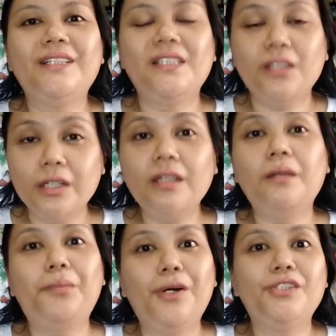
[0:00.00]

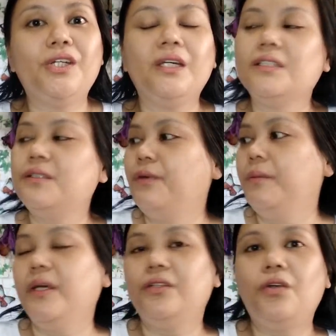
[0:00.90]
started projects
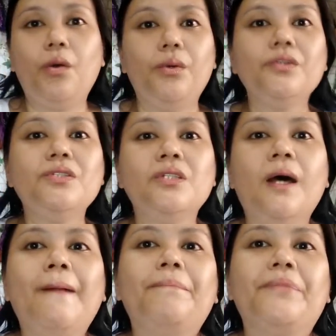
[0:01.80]
from my growers.
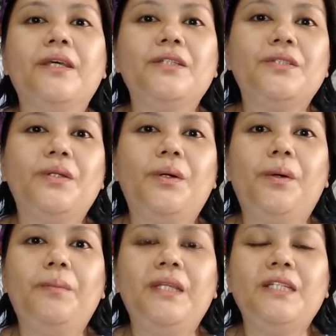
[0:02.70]

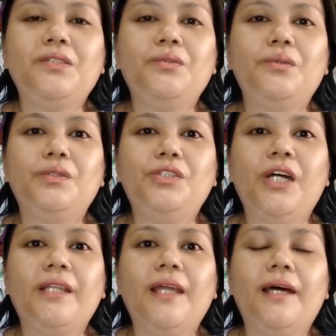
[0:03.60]
So please do
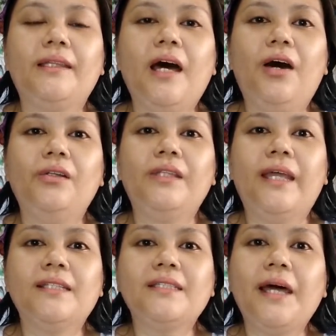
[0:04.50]
check that out
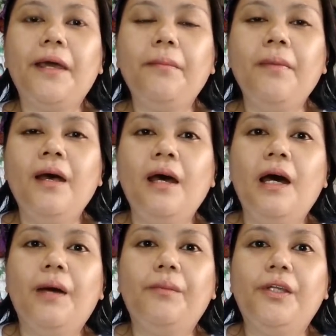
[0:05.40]
next time.
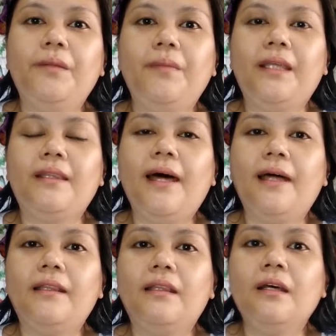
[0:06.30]
I'm gonna make
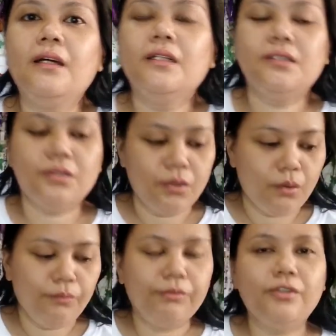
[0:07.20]
that.
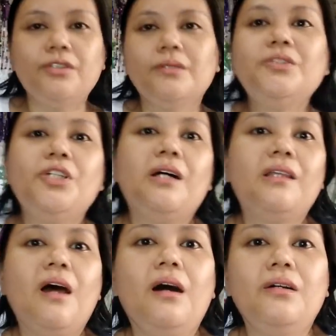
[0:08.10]
So for some
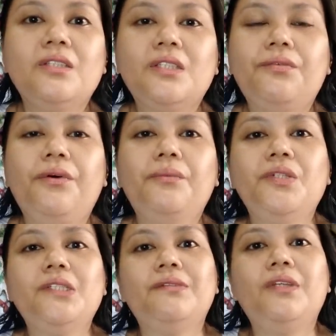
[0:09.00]
shout outs from
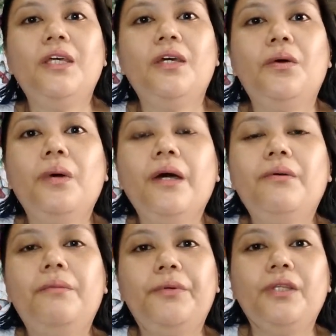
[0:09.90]
this video, I
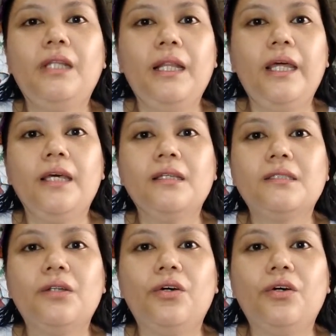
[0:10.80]
will put the links